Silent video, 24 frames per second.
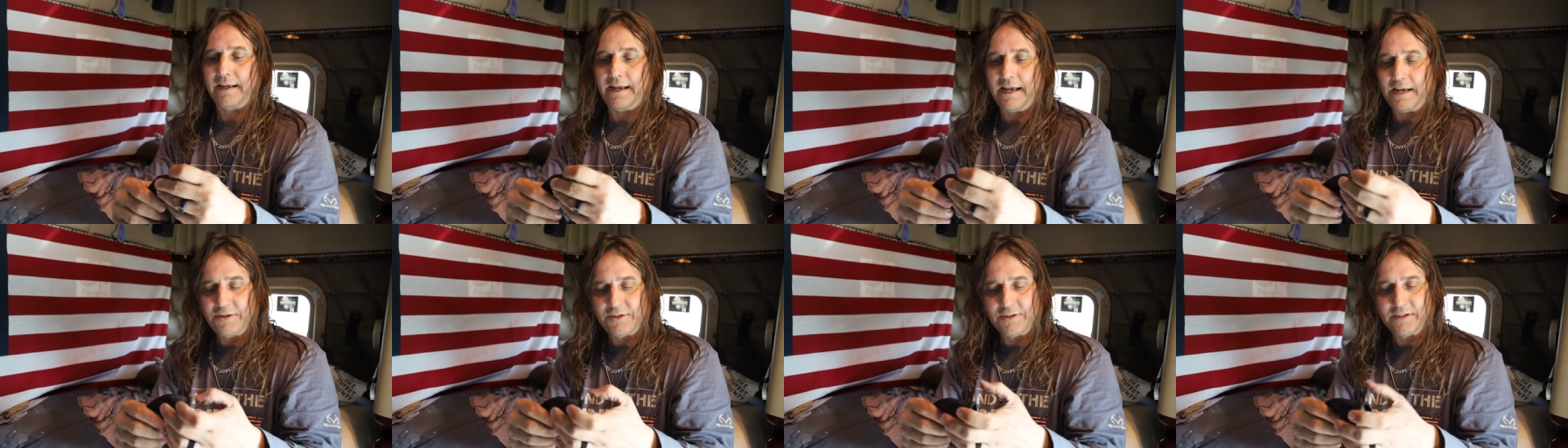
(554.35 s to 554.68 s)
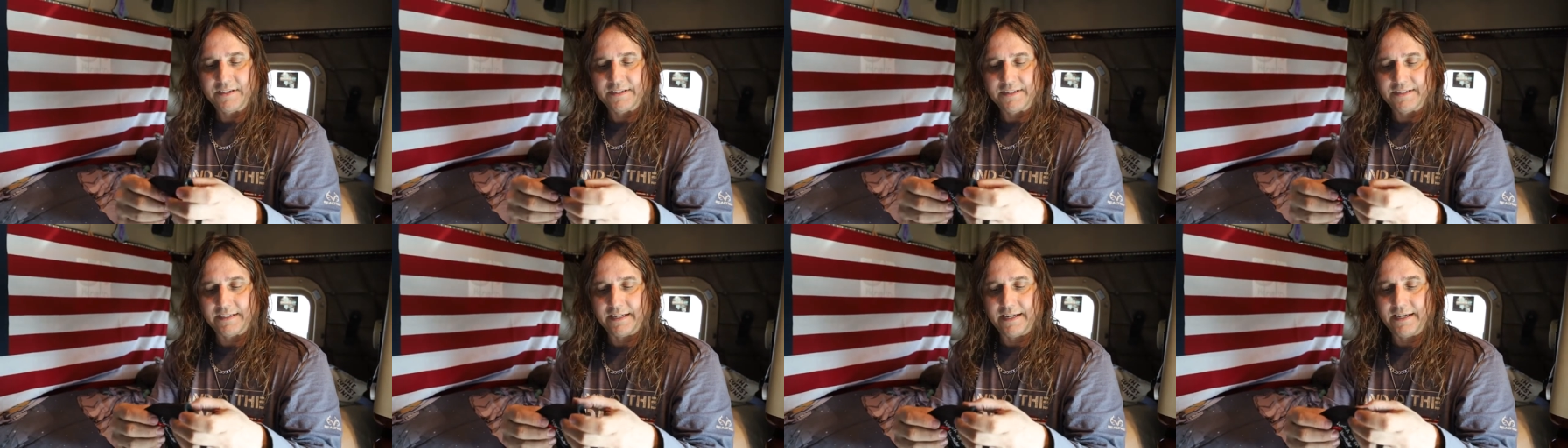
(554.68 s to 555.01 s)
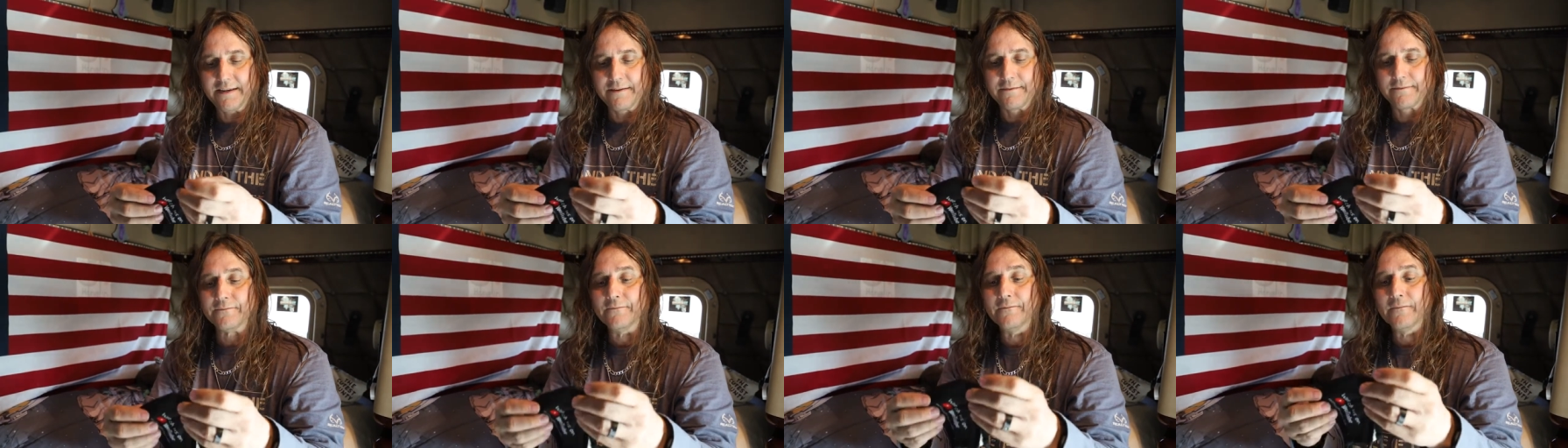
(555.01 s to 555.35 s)
As you can
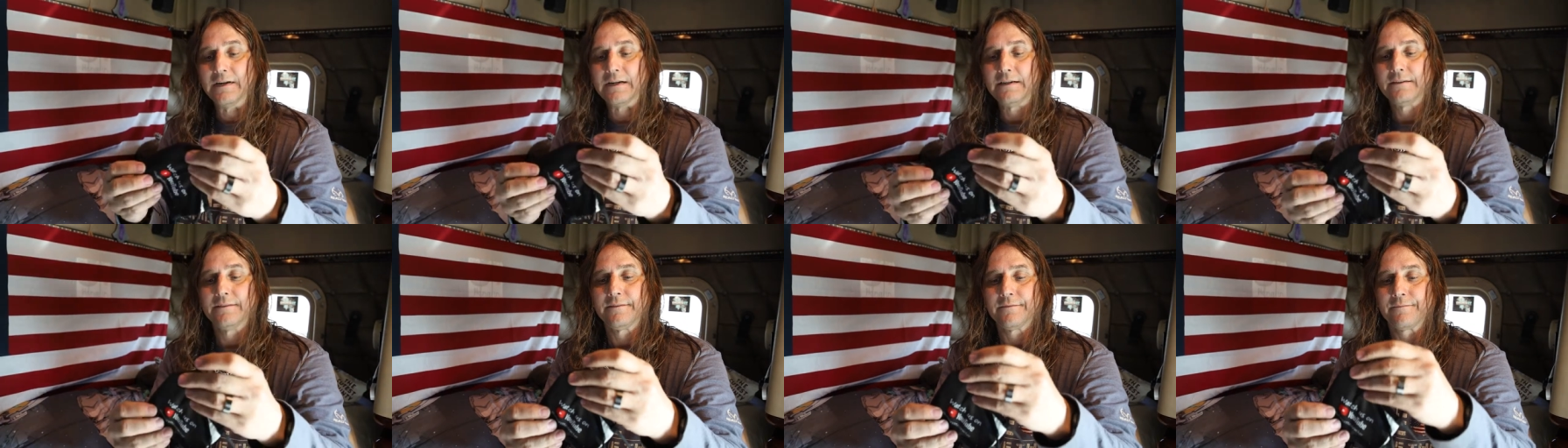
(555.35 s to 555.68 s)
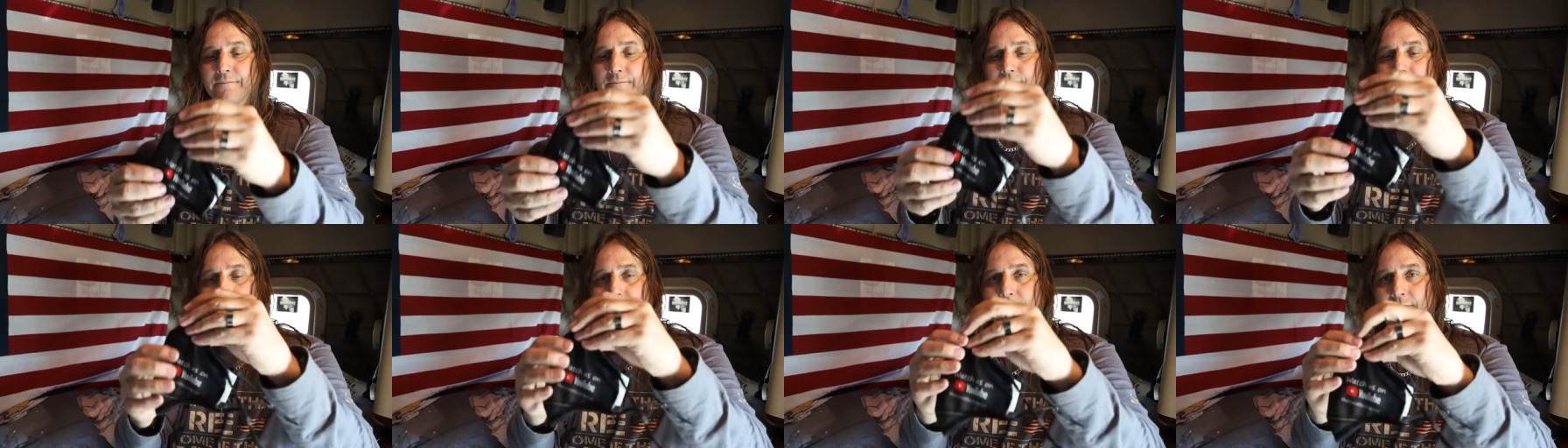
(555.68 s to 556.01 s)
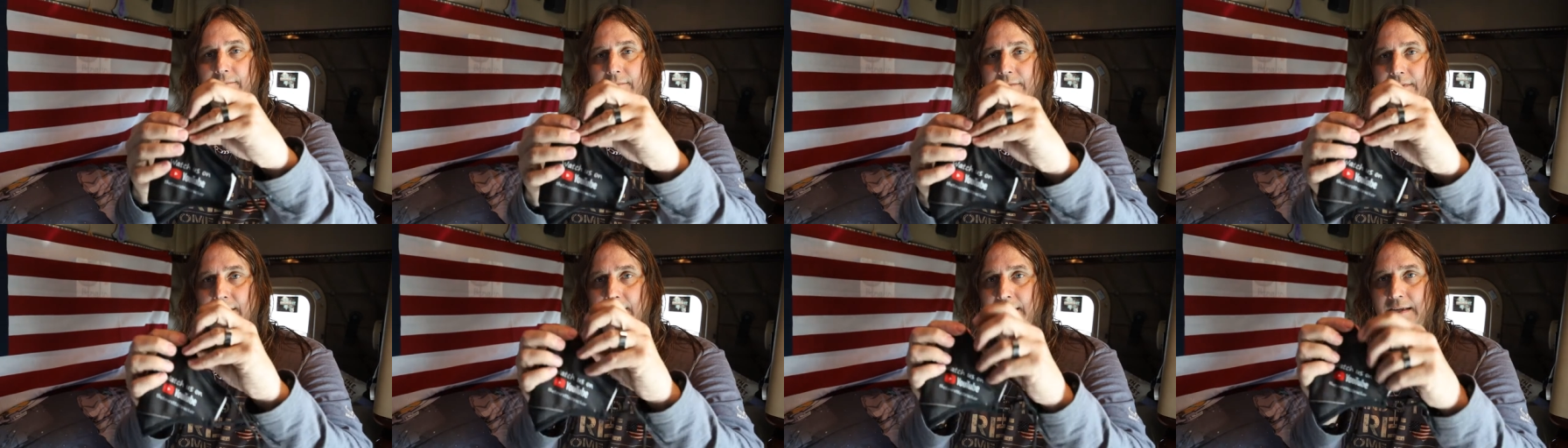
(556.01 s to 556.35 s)
see,
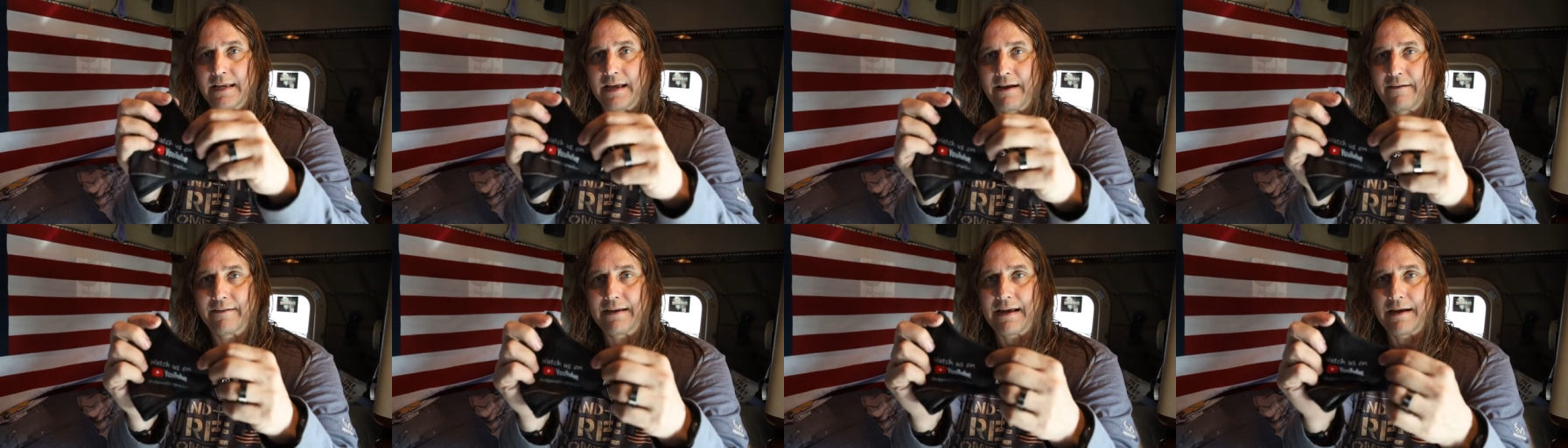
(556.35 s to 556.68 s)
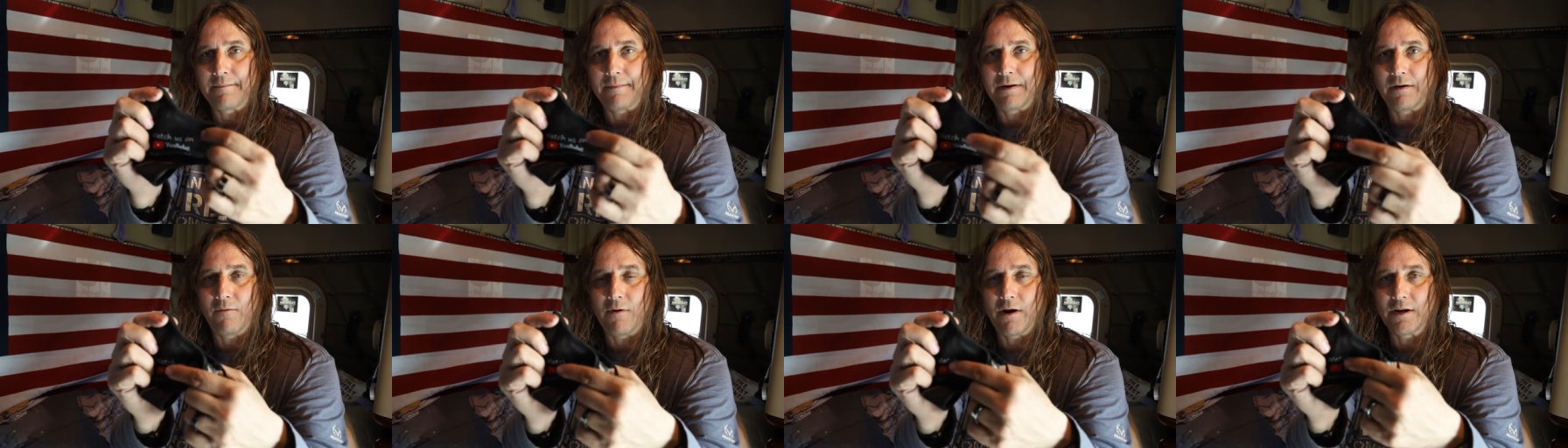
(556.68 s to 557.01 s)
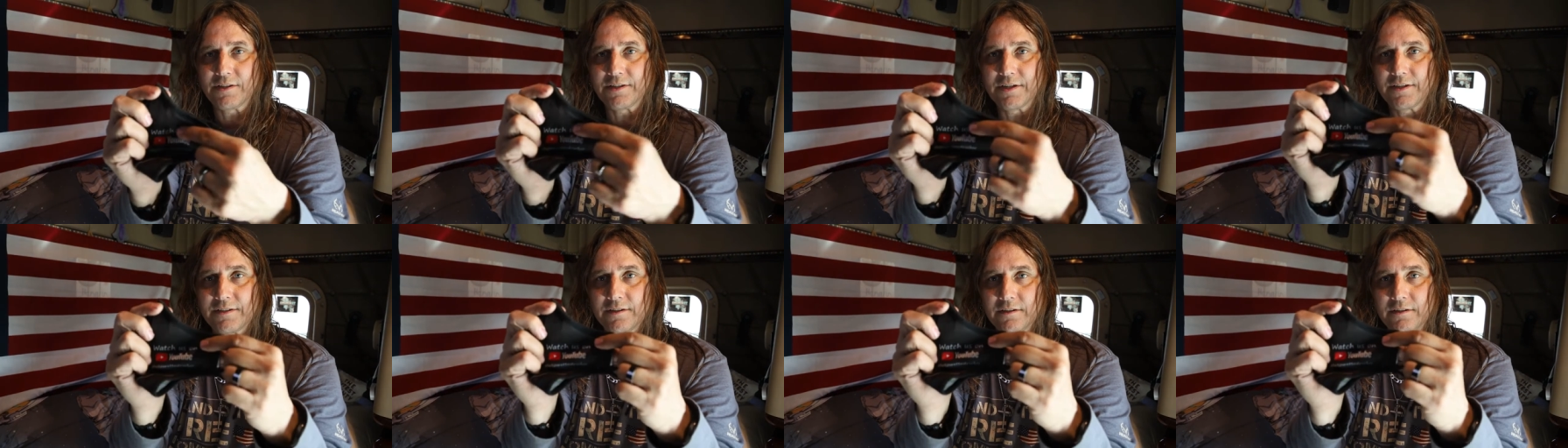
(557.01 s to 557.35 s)
I've got my
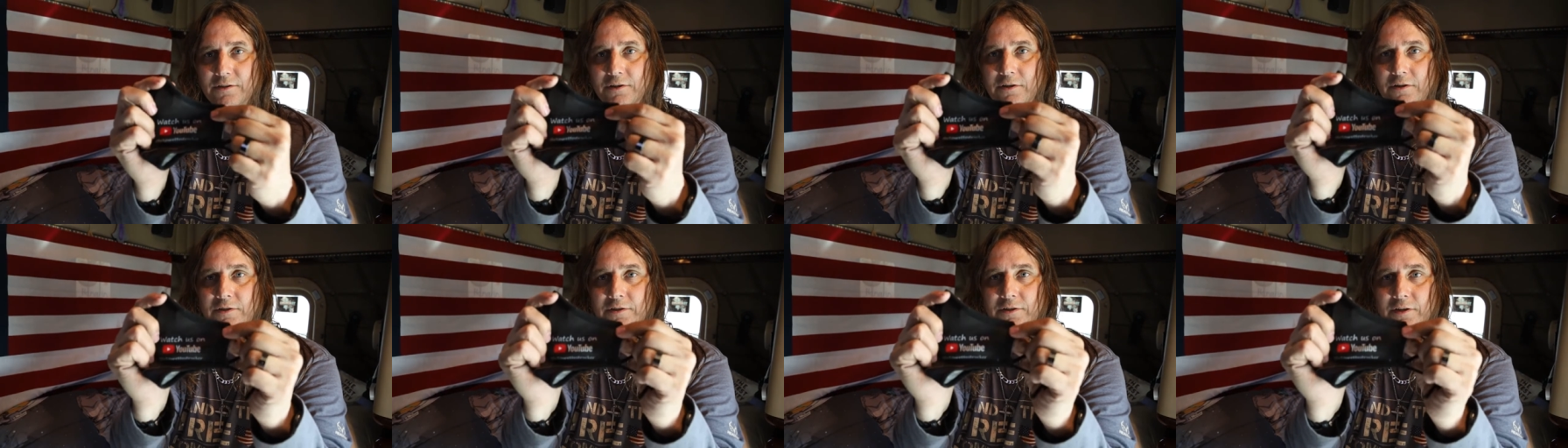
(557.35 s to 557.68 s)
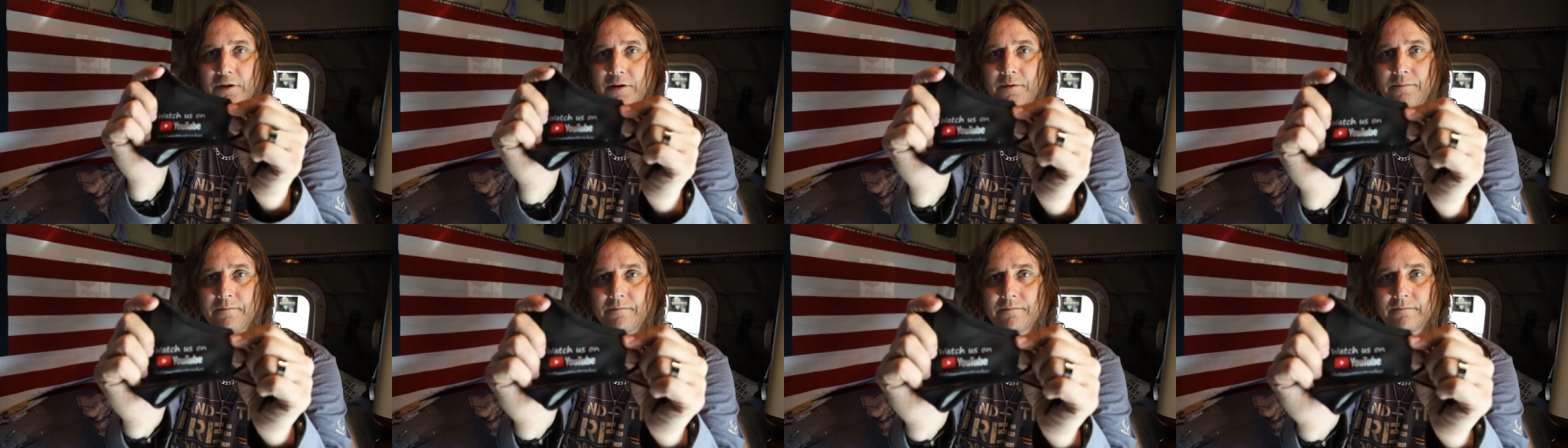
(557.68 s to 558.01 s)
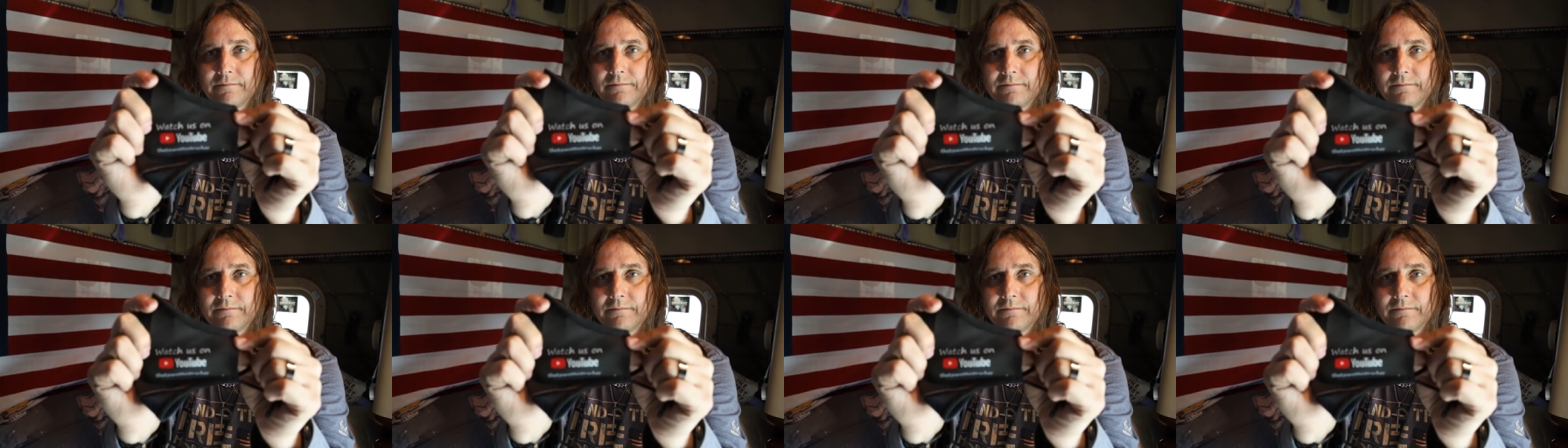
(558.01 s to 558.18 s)
watches on YouTube